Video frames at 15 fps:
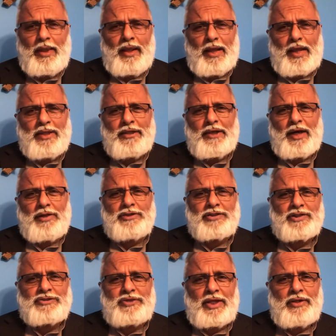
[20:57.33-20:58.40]
And God is
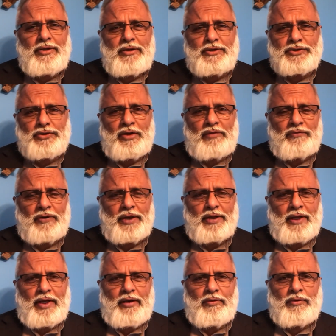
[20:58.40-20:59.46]
extending His love right
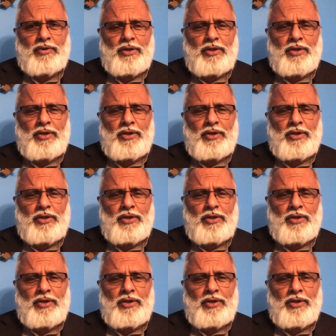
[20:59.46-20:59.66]
now.